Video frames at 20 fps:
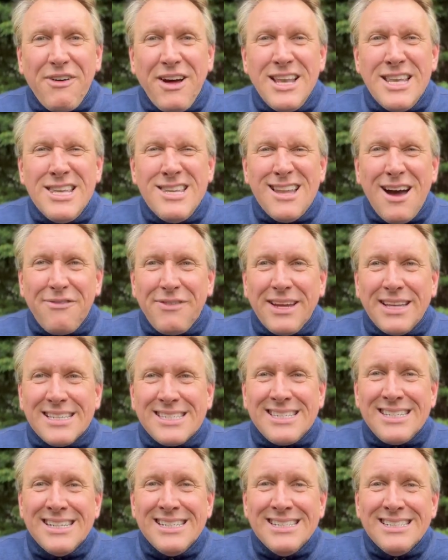I love it.
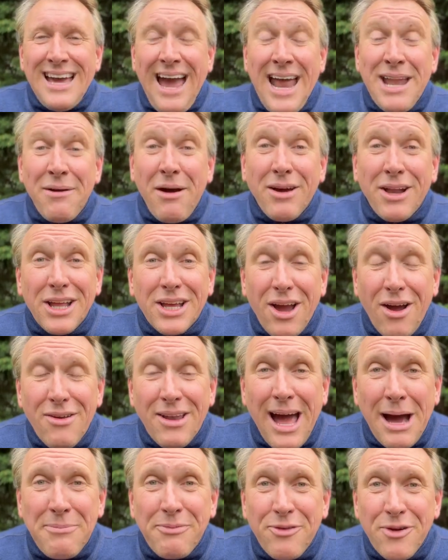Anyway, I'm gonna go
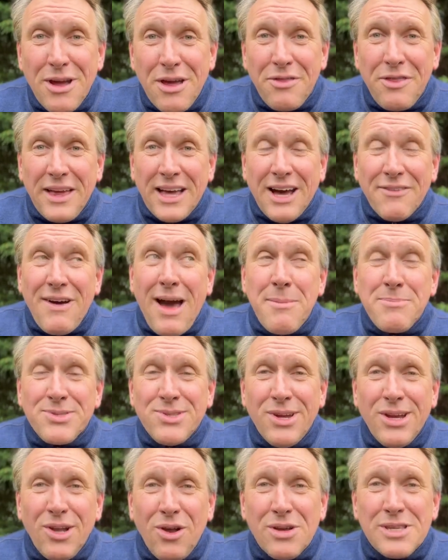now before you think I've
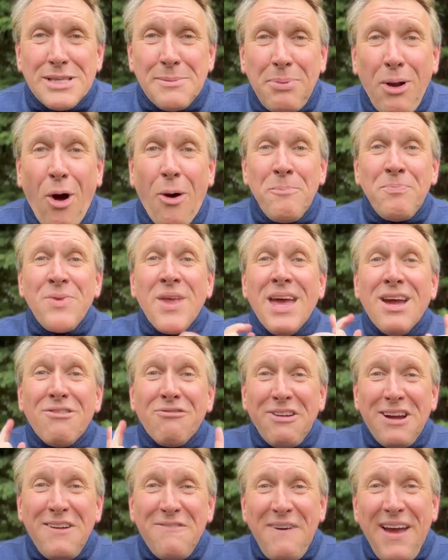absolutely lost the plot.
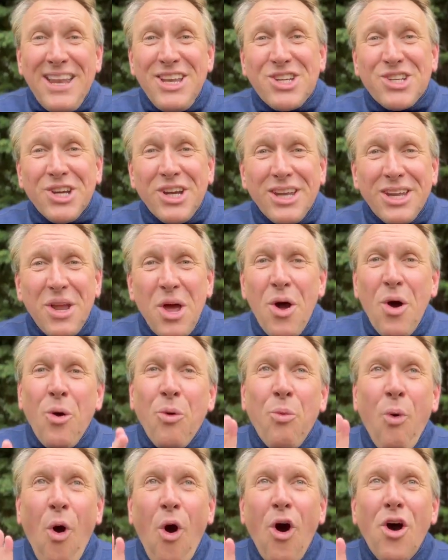
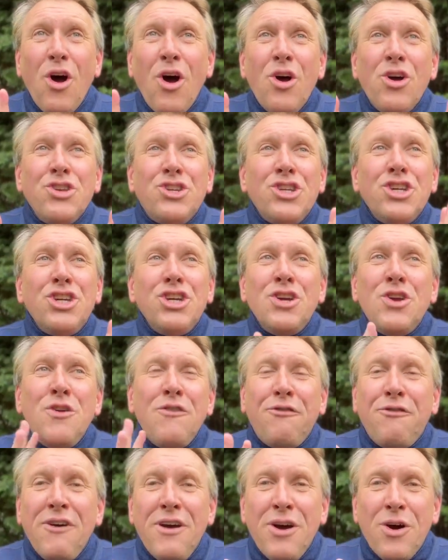Reinvention, what do you
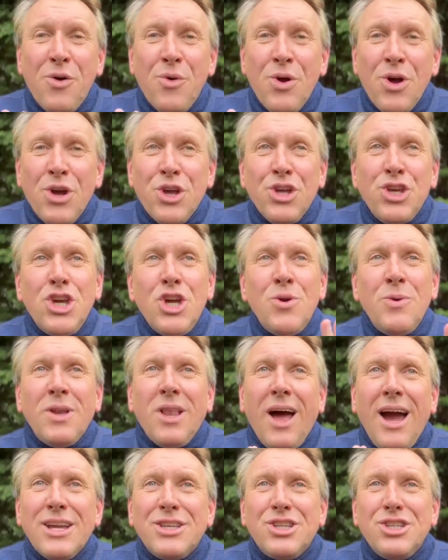feel you would
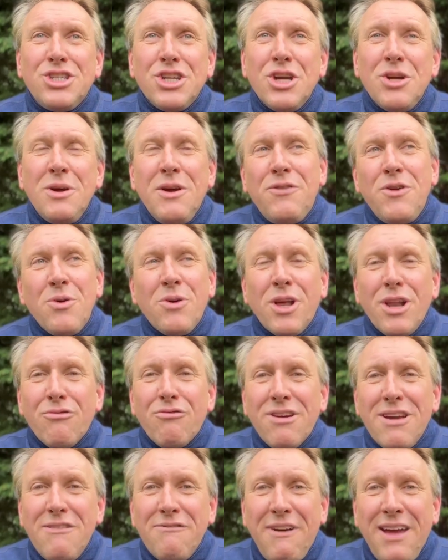like to do. If you're going to
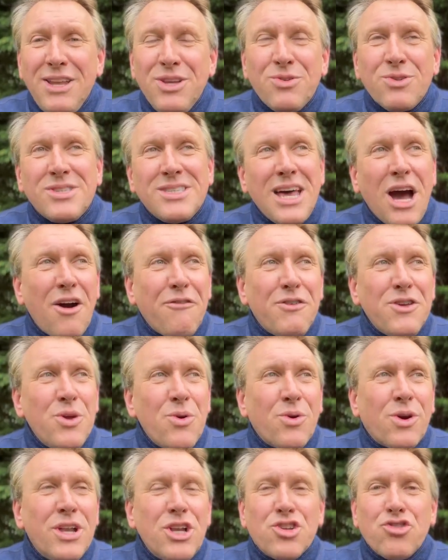reinvent yourself and
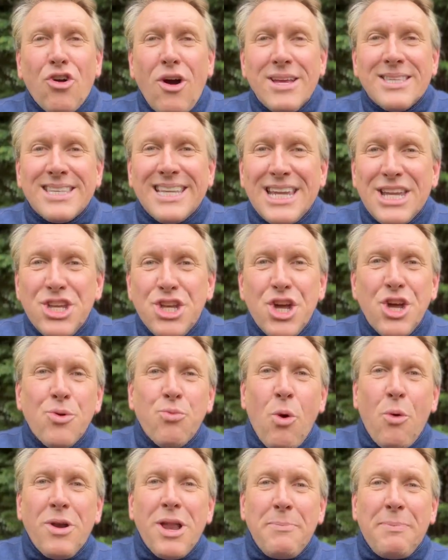you're going to try something new,
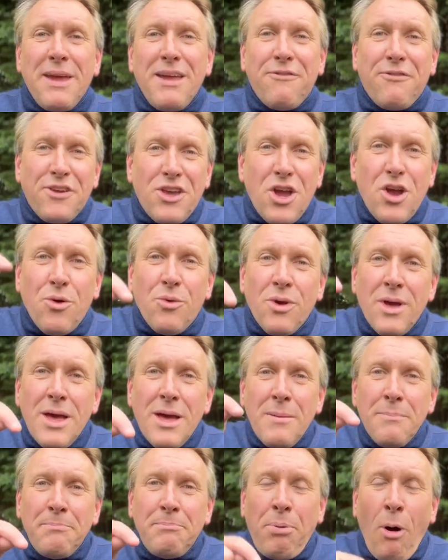what would it be for you?
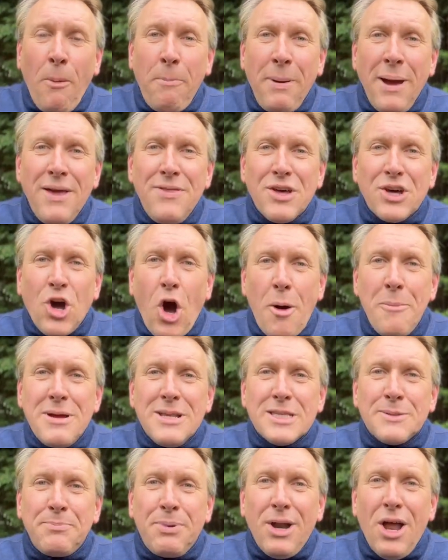Pop it in the
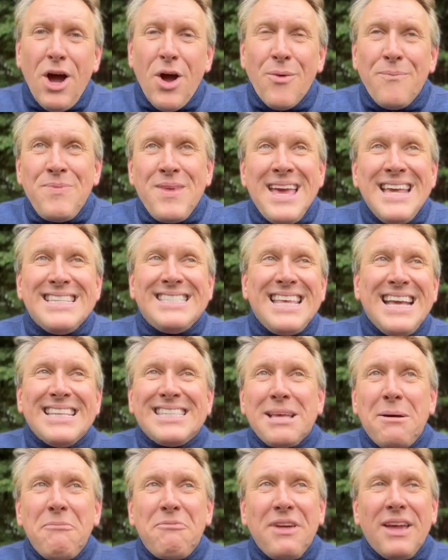comments below. Is there
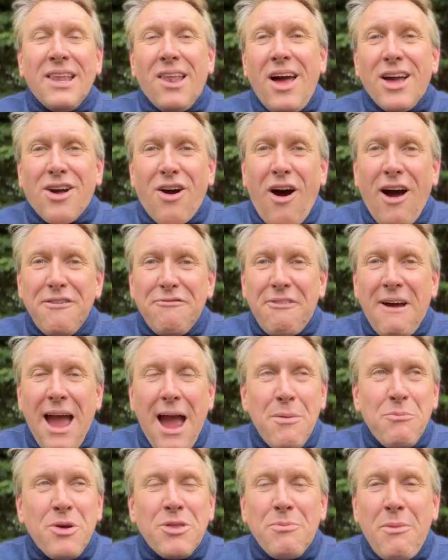something like I
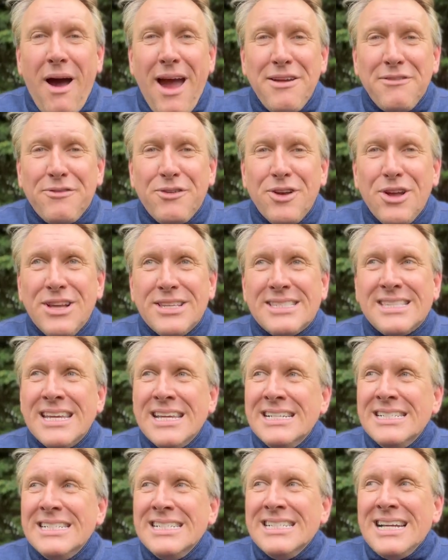found with mindfulness
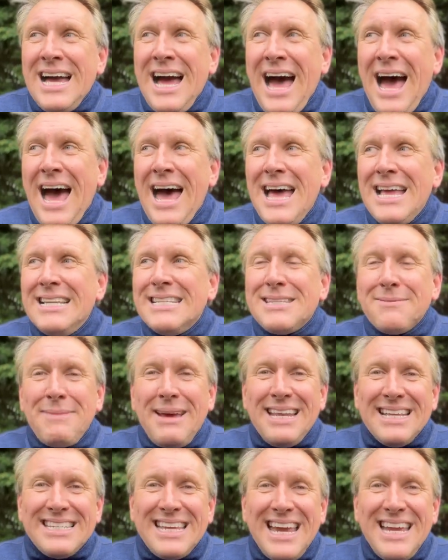and
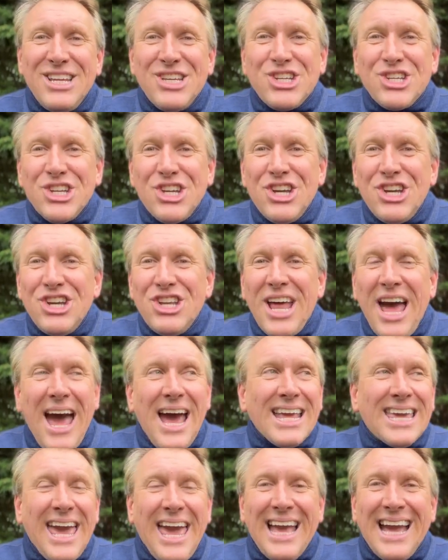meditation
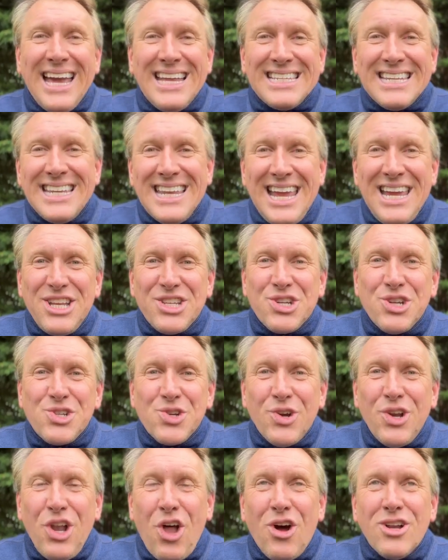and getting out into nature
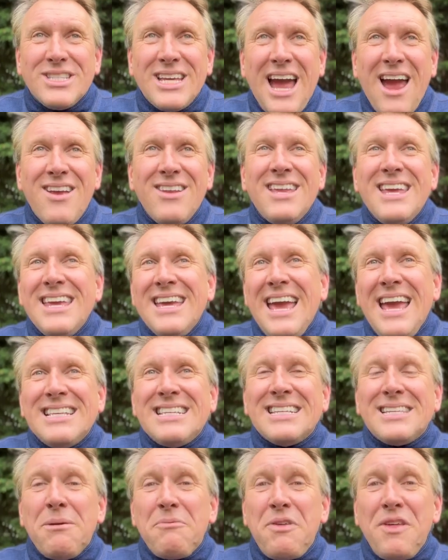during lockdown? Is
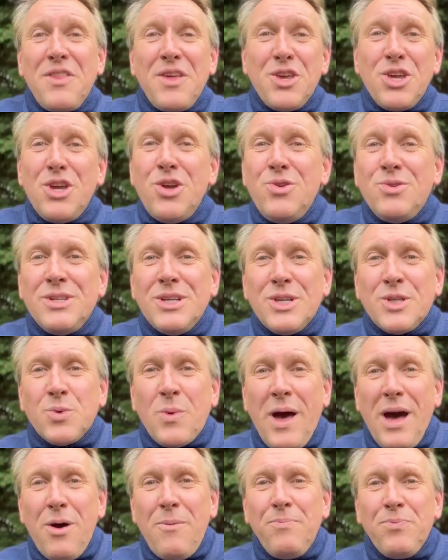there something that you did as
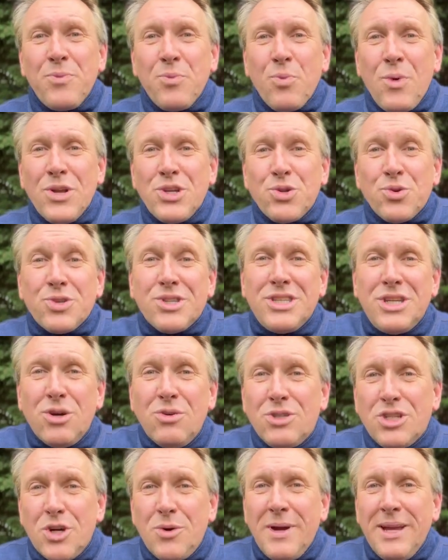well, which you're still
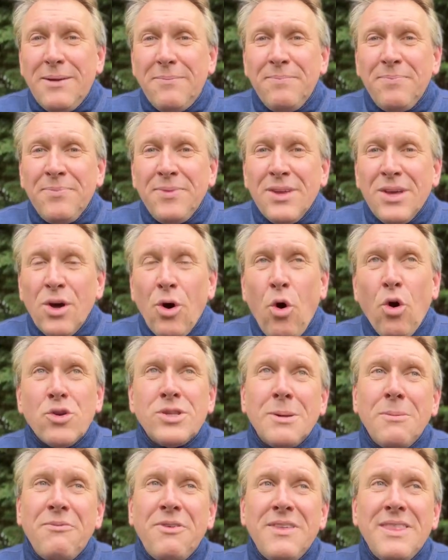doing? Or
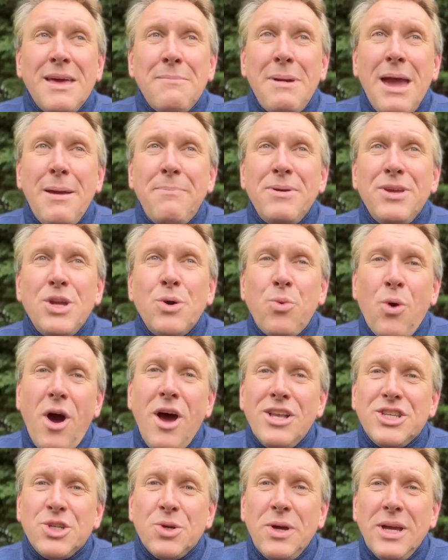something that maybe you
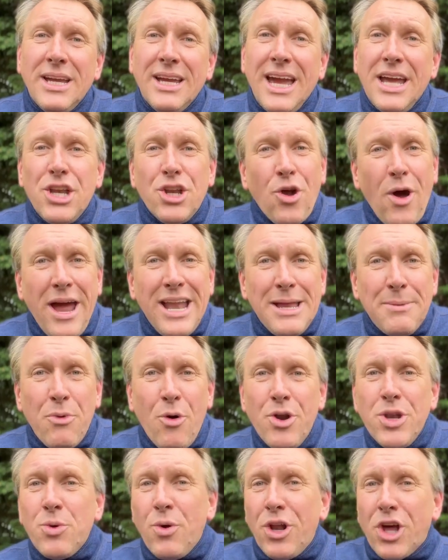were doing and you're not anymore
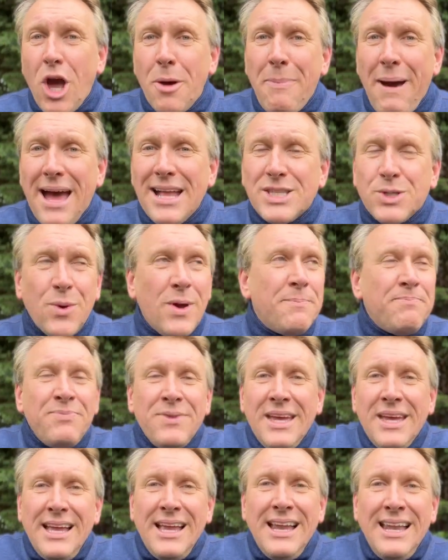and you want to go back to it?
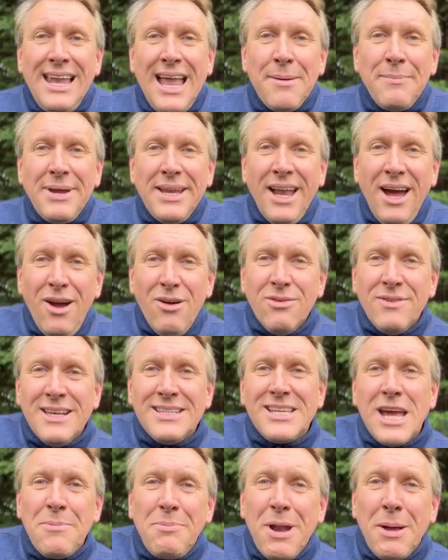Let me know.
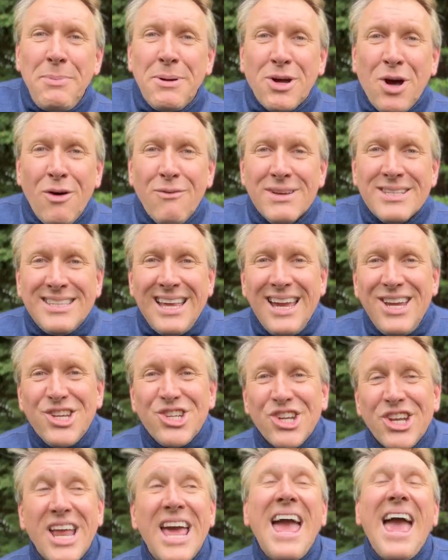Let's open up a
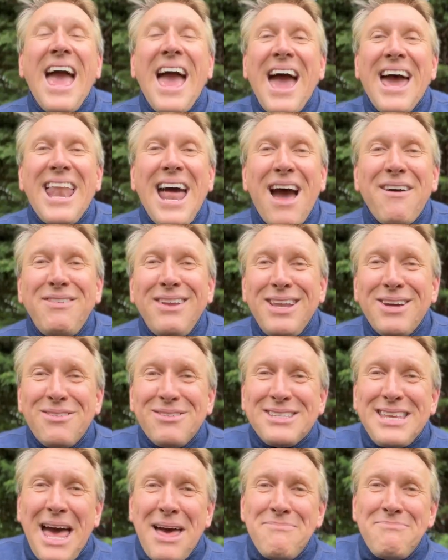conversation and have a little
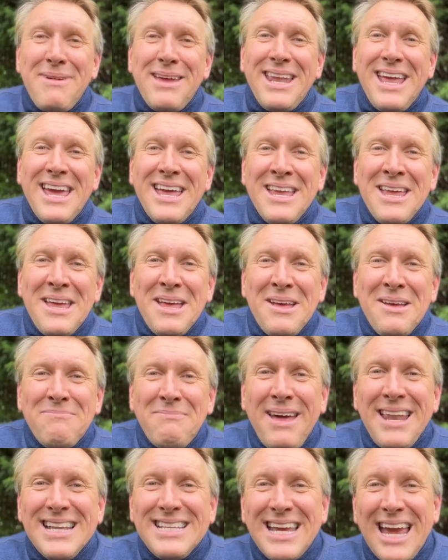10 minute
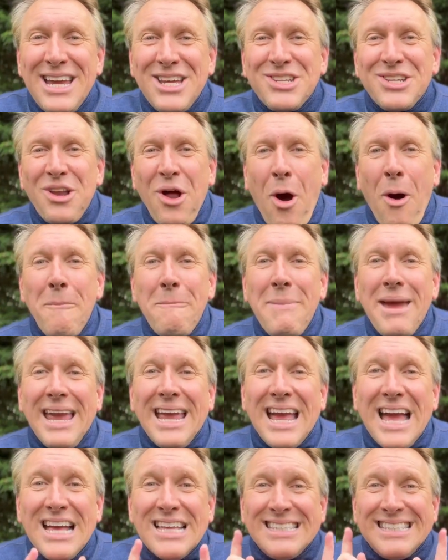meditation on
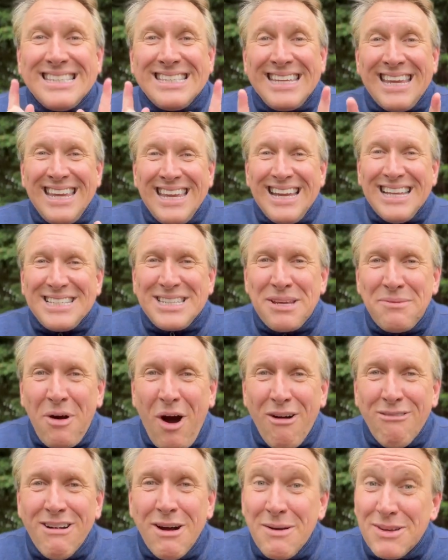me. See you
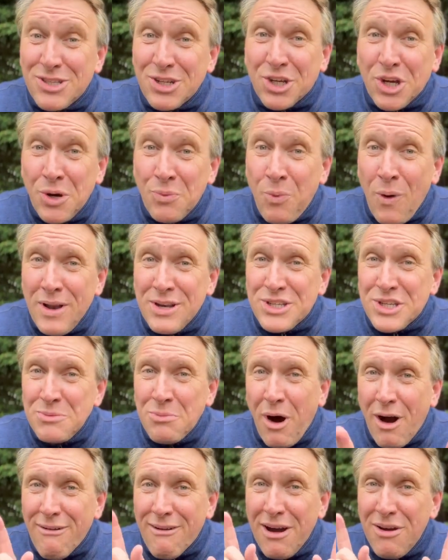tomorrow. It's a good one
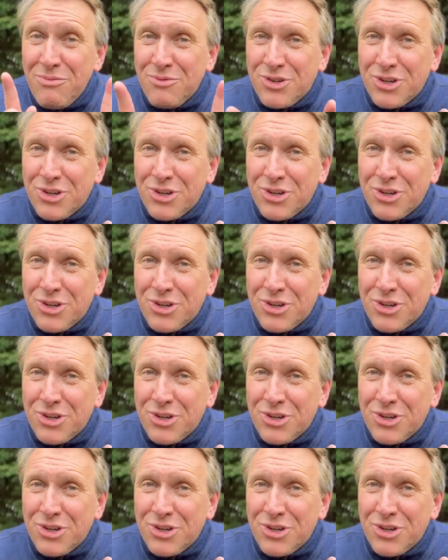tomorrow.